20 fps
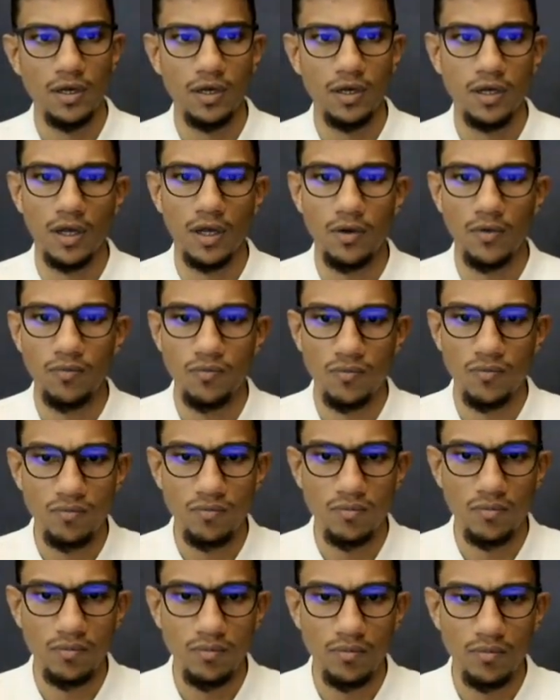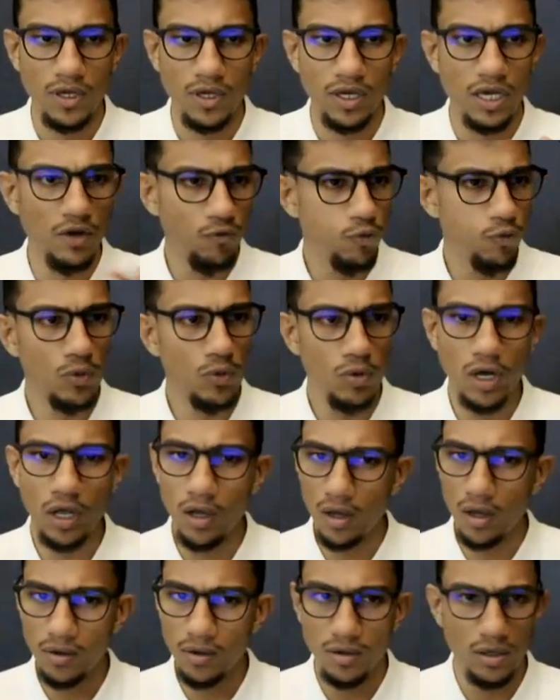Uh, if
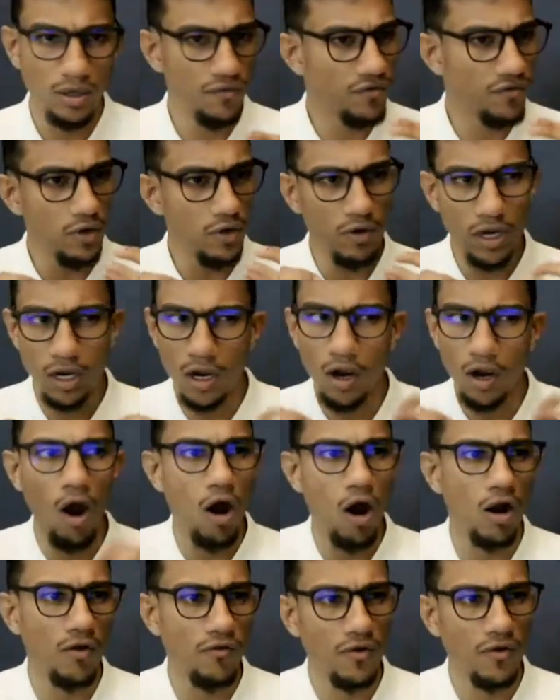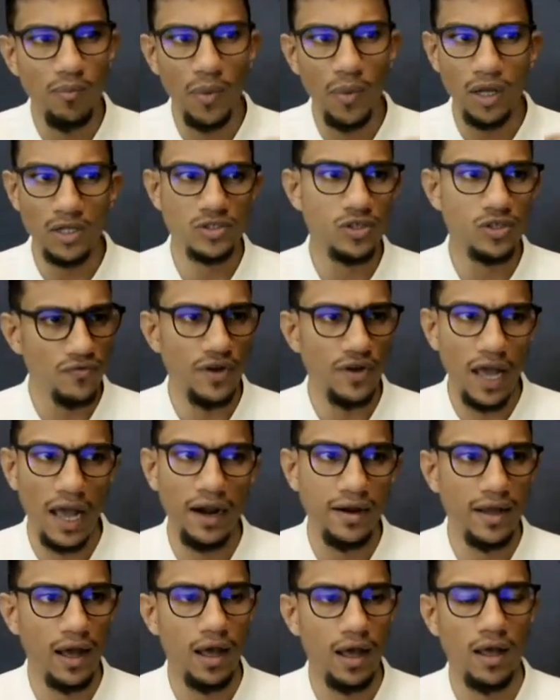there were a lot of a bunch of
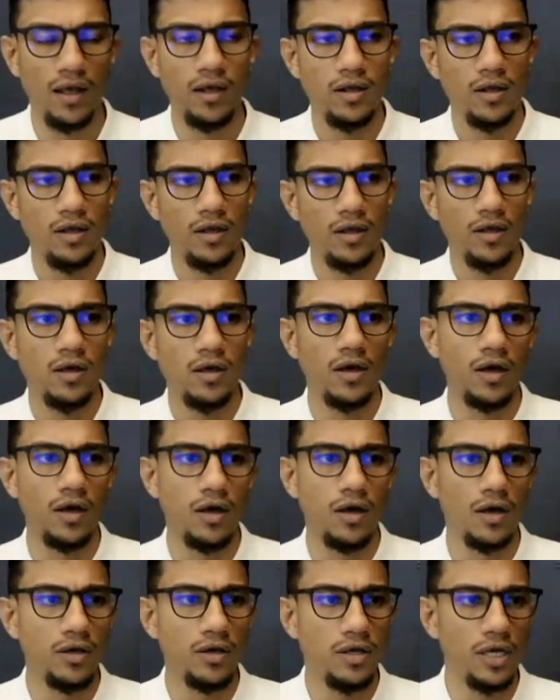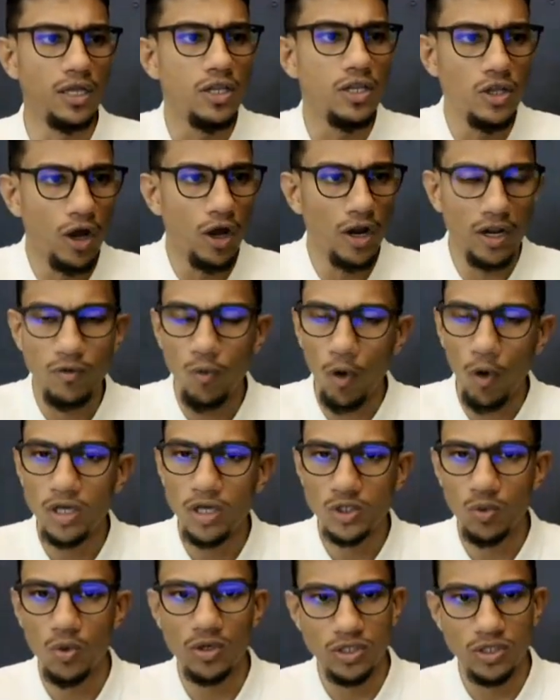data in your
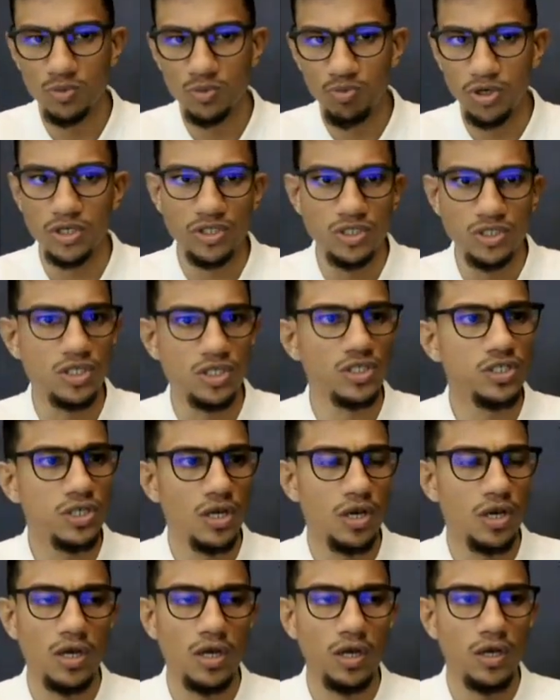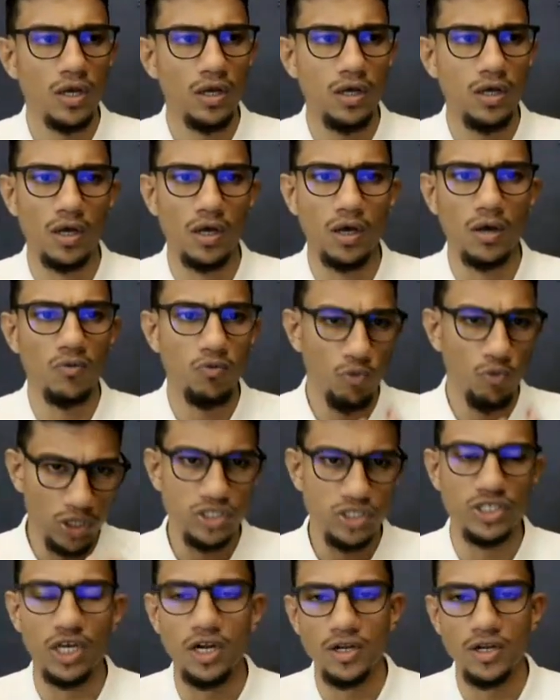invoice versus purchase
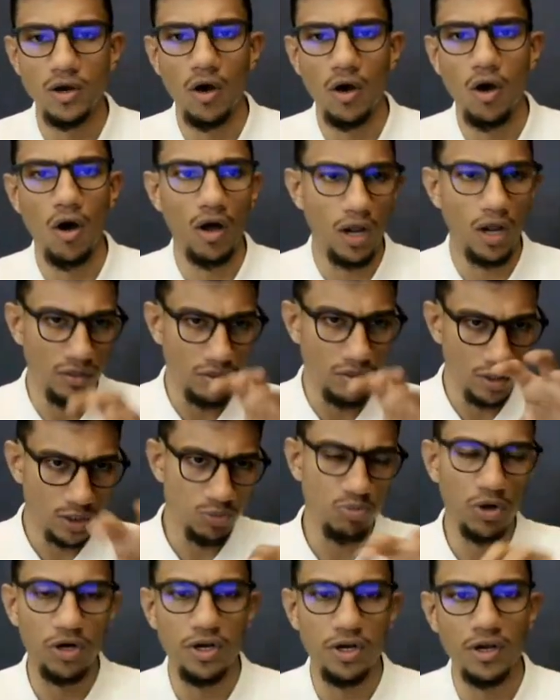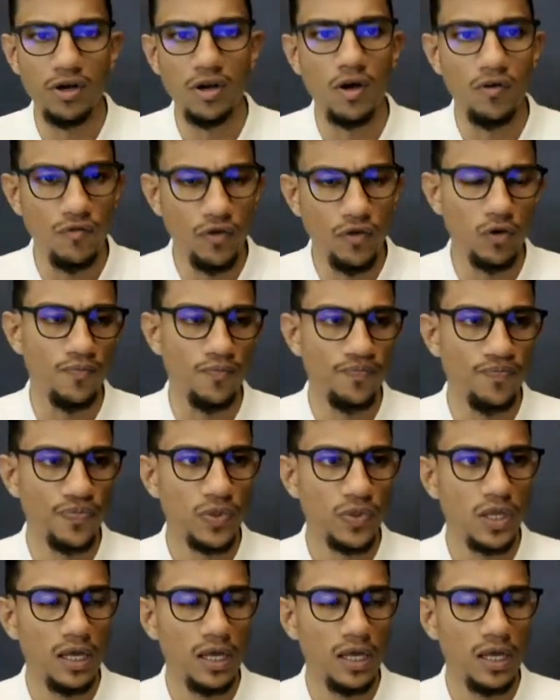widget or in this particular view,